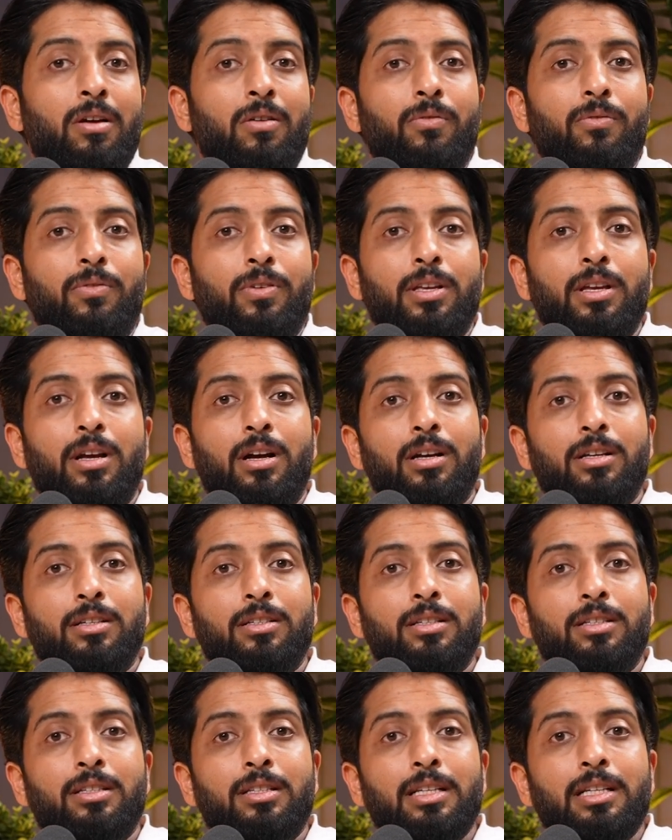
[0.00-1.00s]
We are
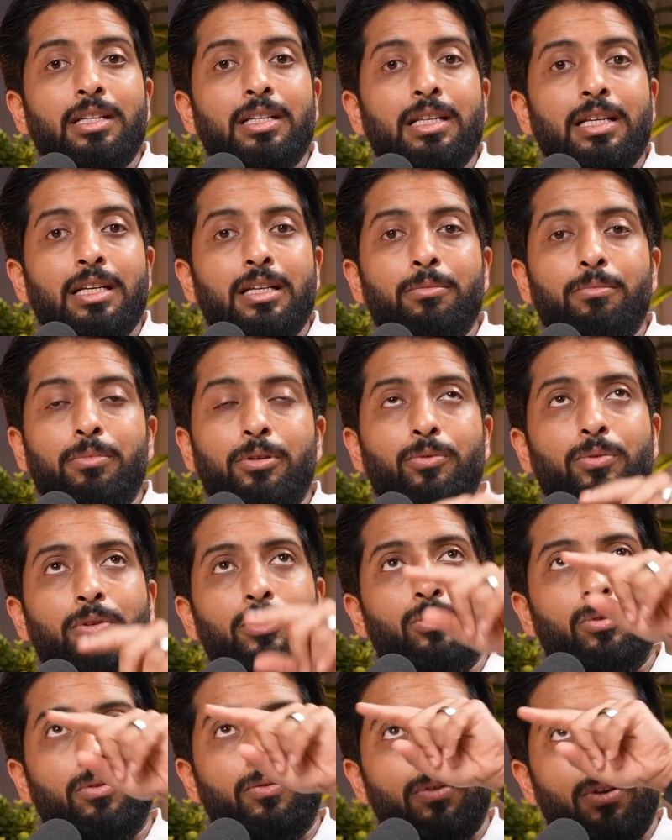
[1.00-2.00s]
still in between.
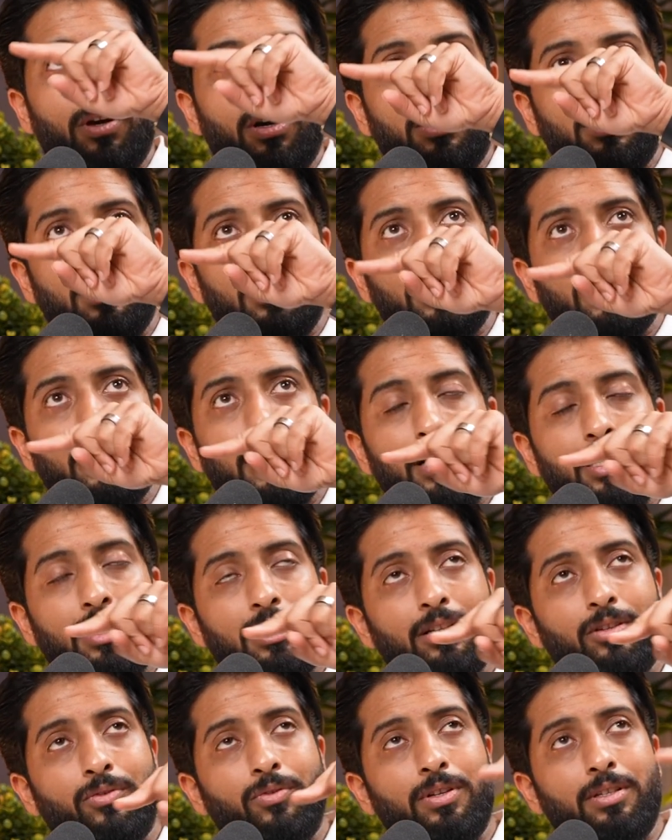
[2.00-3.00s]
So if you
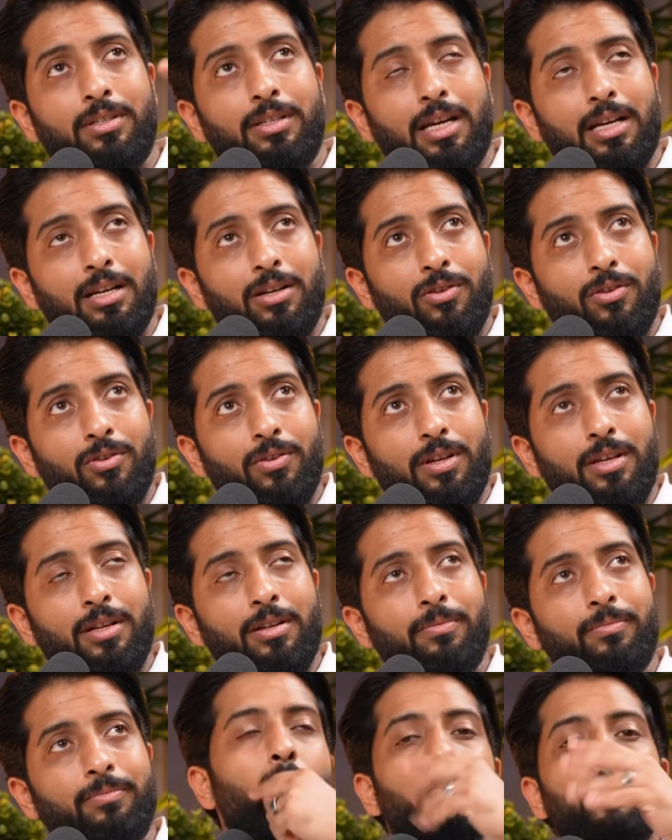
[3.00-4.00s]
understand the
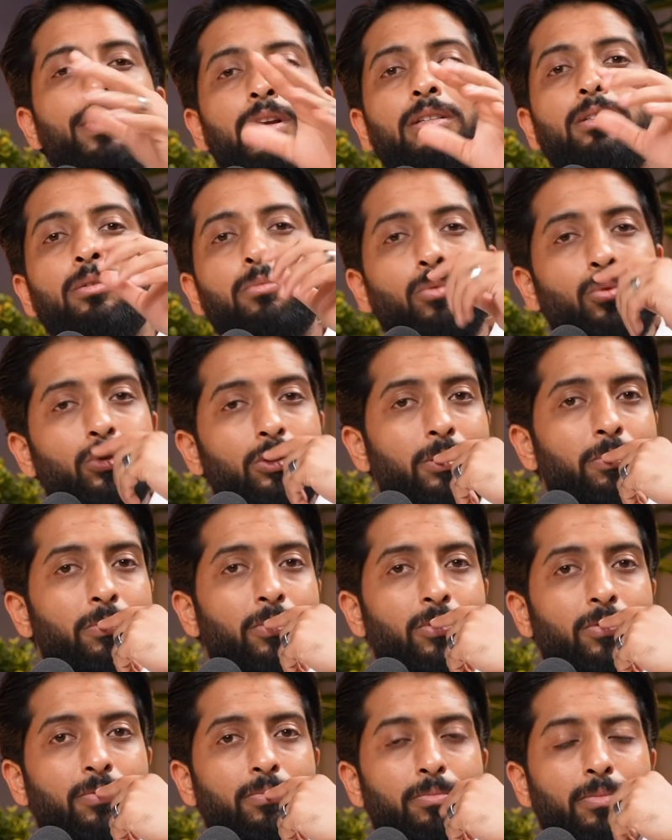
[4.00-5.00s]
trajectory, who makes the most
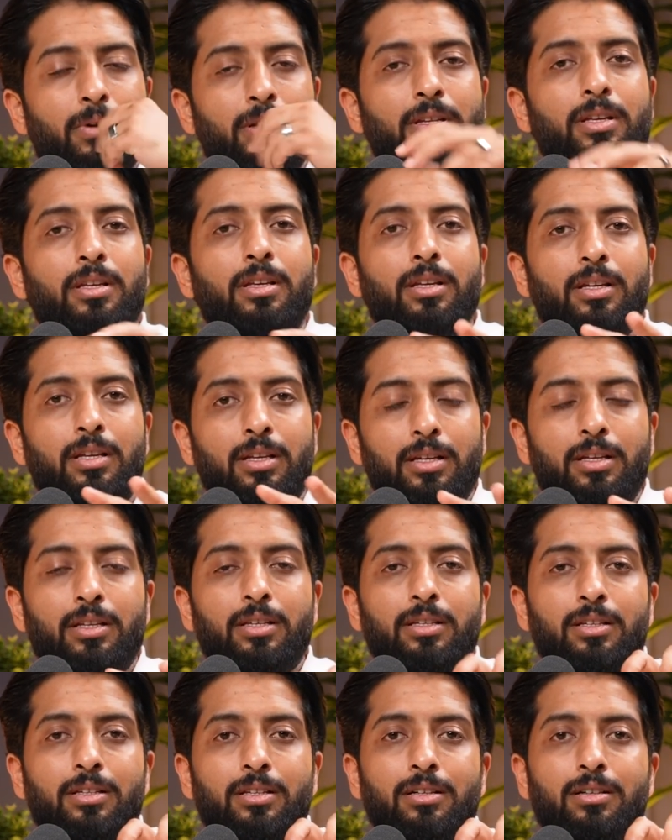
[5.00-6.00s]
amount of money
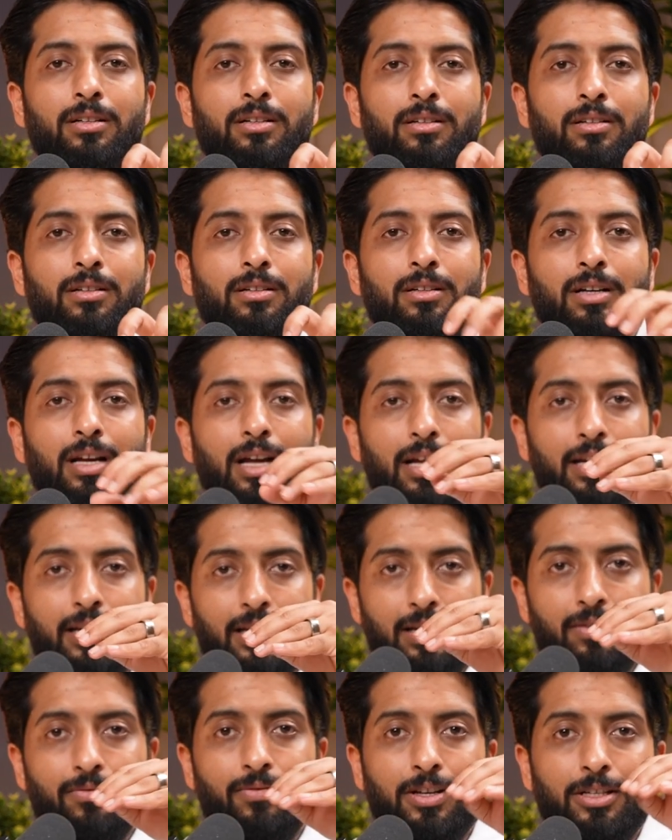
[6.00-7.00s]
in an
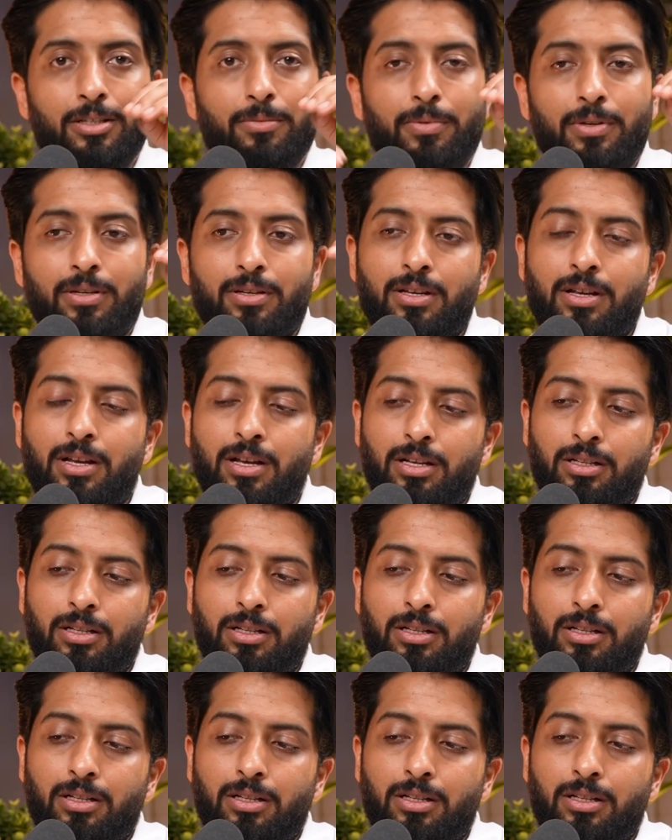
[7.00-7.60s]
investment?